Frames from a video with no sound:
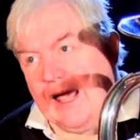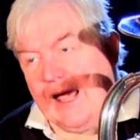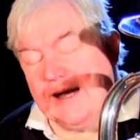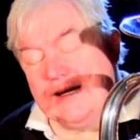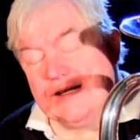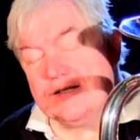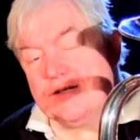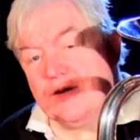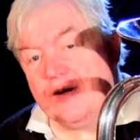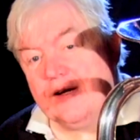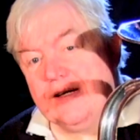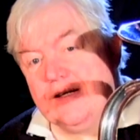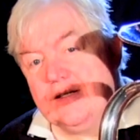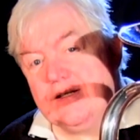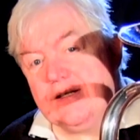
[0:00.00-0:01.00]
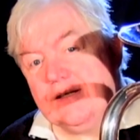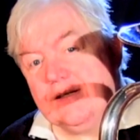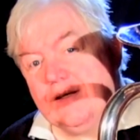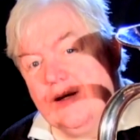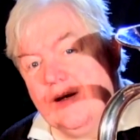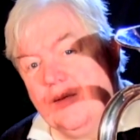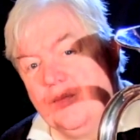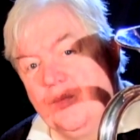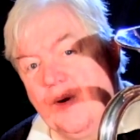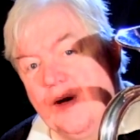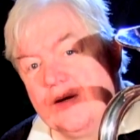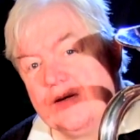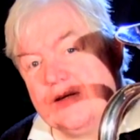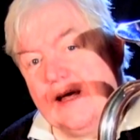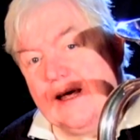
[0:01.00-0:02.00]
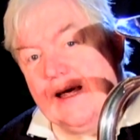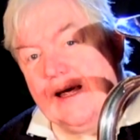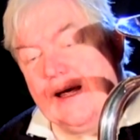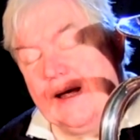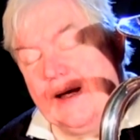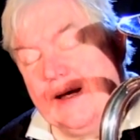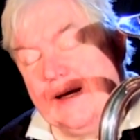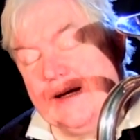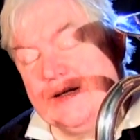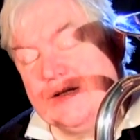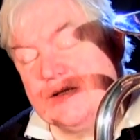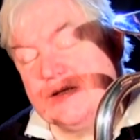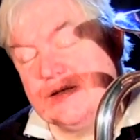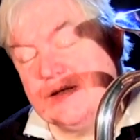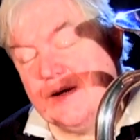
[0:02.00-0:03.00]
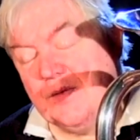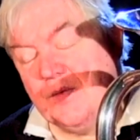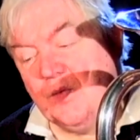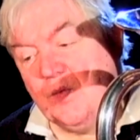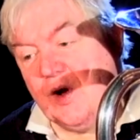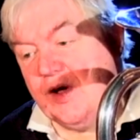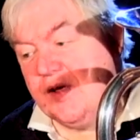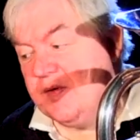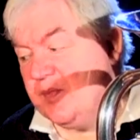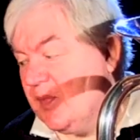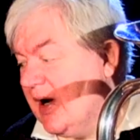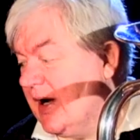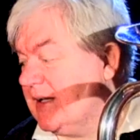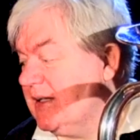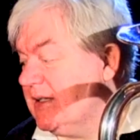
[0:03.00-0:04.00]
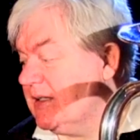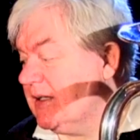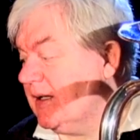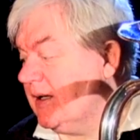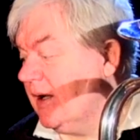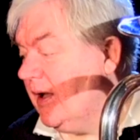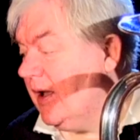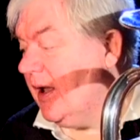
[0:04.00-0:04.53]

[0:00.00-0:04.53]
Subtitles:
And it's not easy, but it's worth practicing.